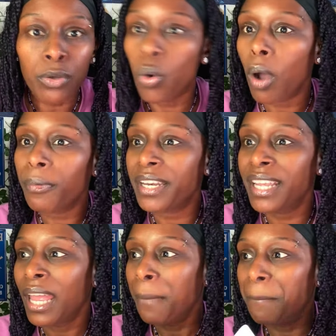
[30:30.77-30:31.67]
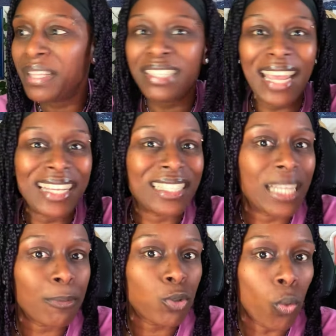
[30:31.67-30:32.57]
You already been taking
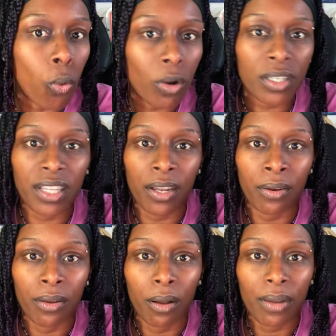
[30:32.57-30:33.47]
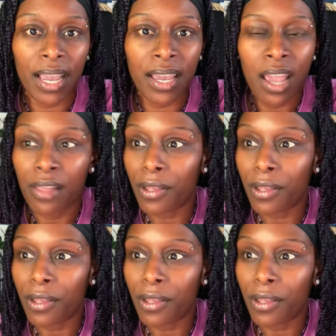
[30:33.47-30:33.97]
steps toward there. Okay.